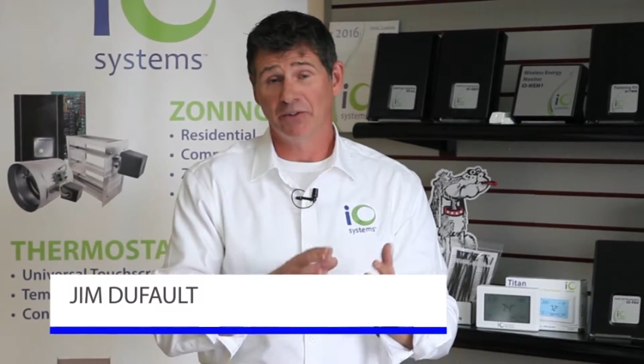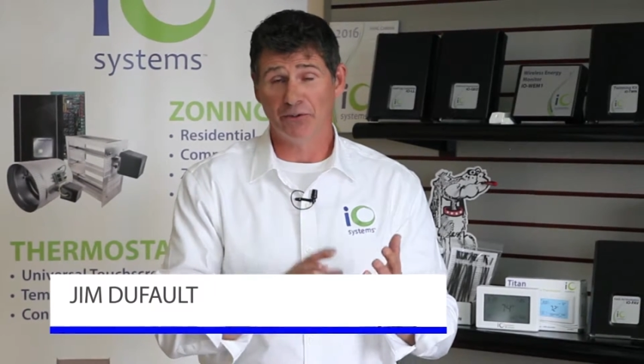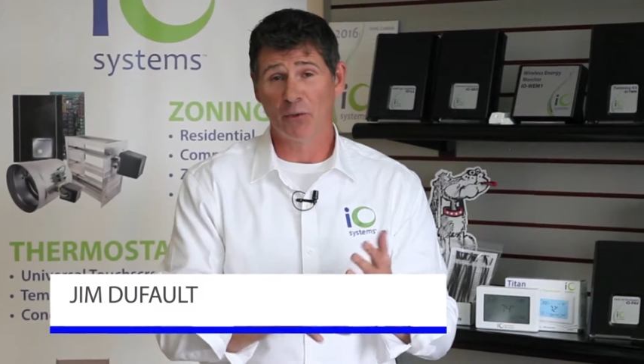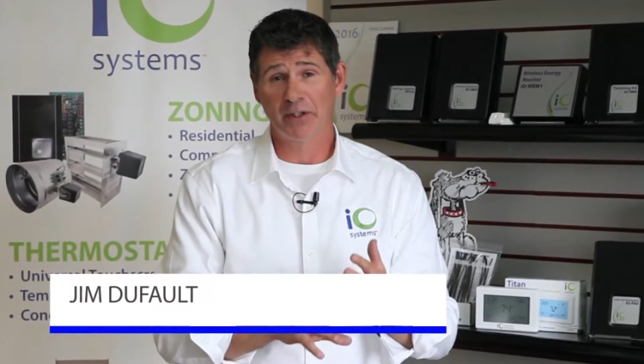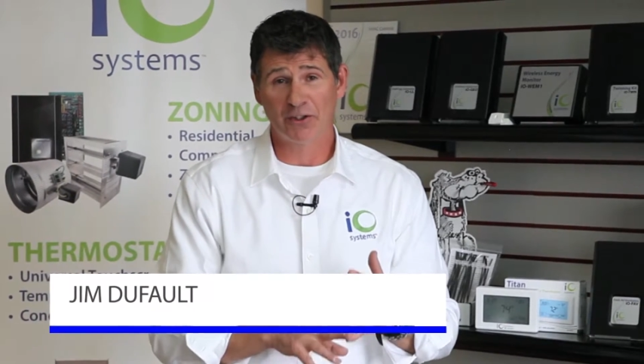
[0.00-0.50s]

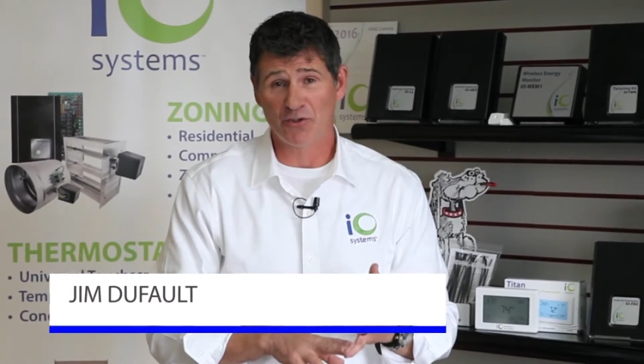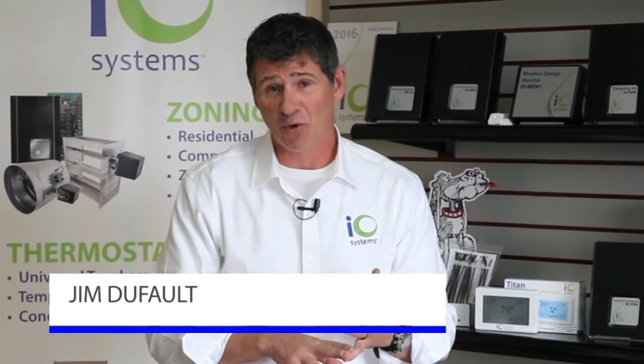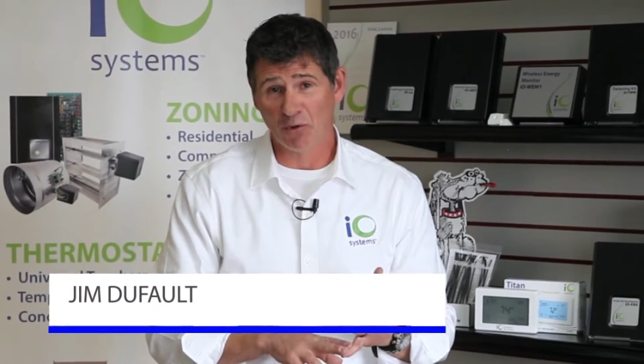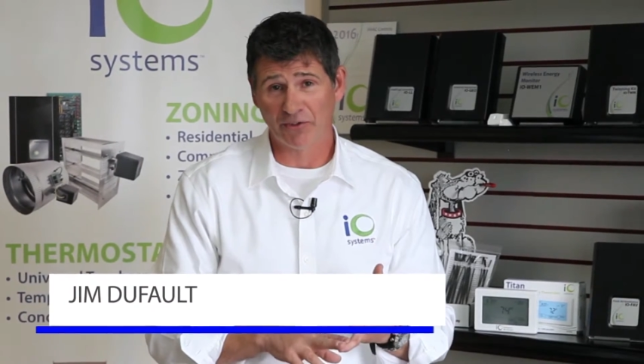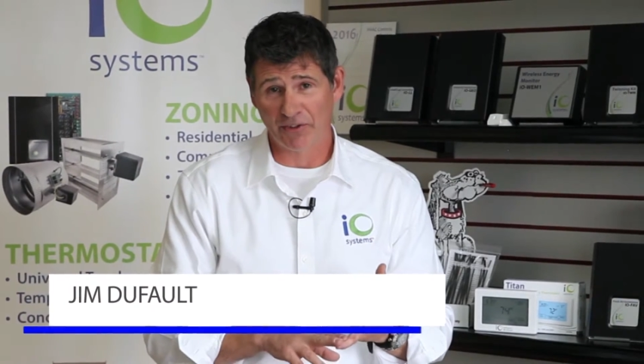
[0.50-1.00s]
zoning
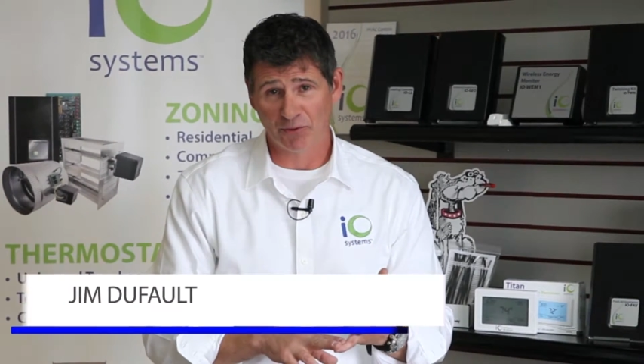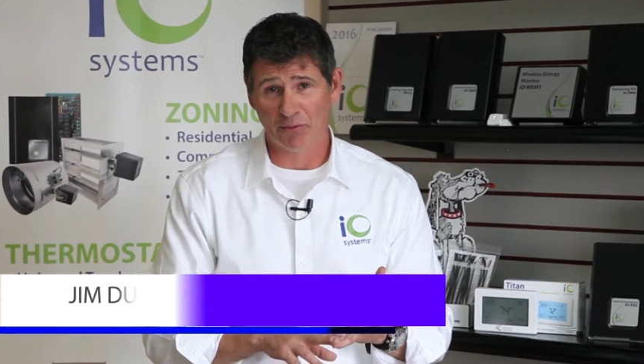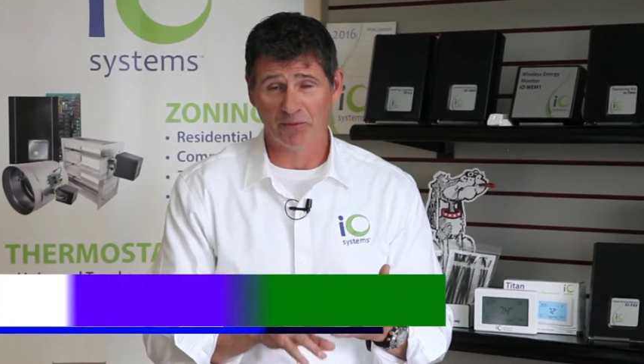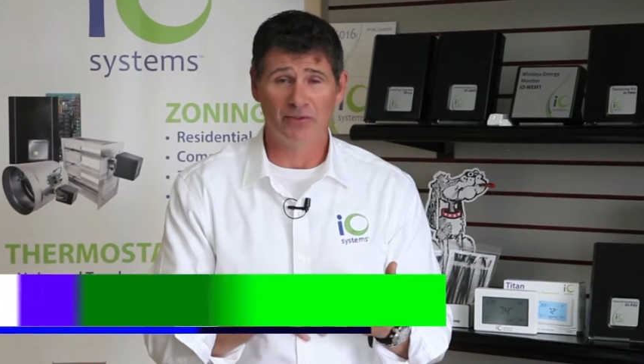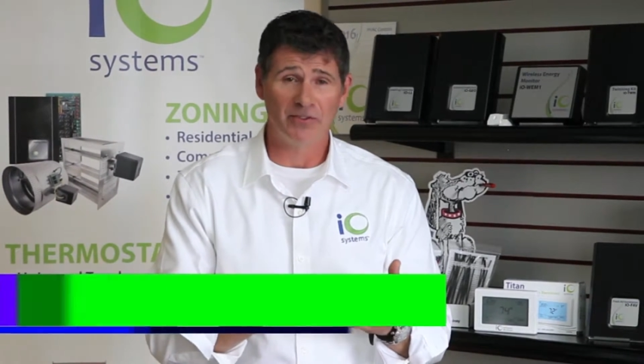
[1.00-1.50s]
control
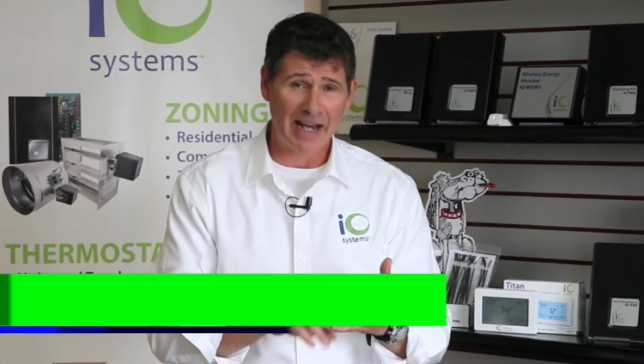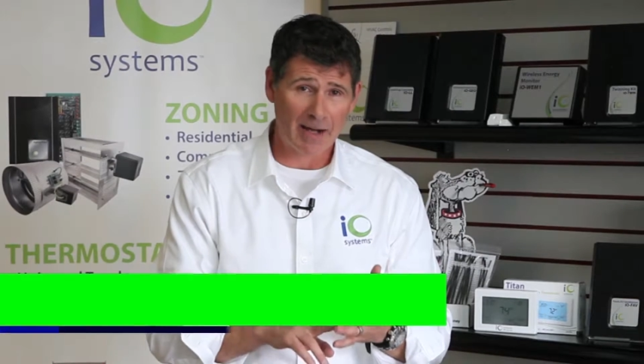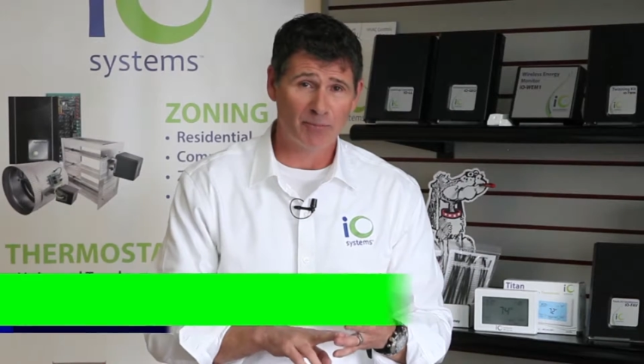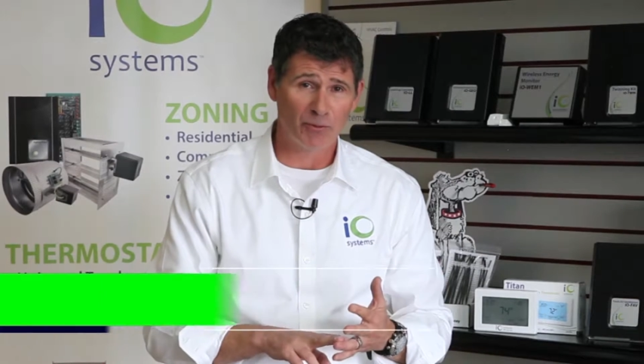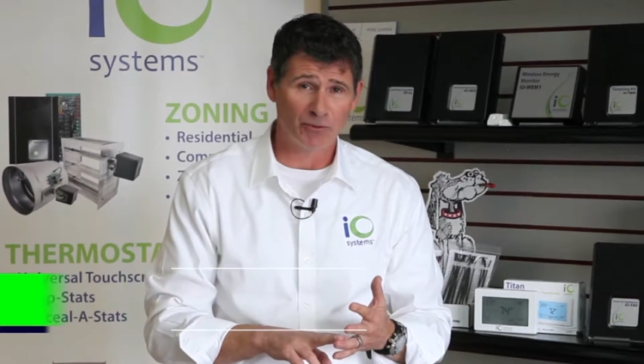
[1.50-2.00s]
systems,
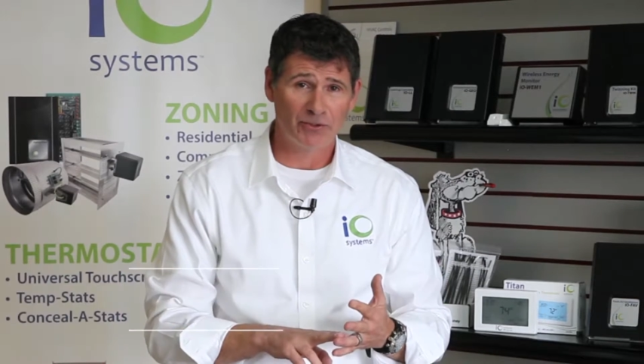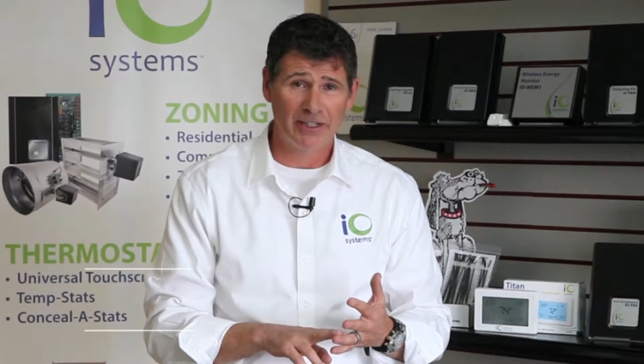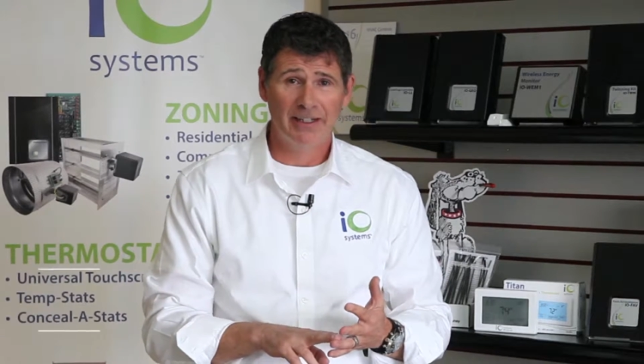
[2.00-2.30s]
dampers,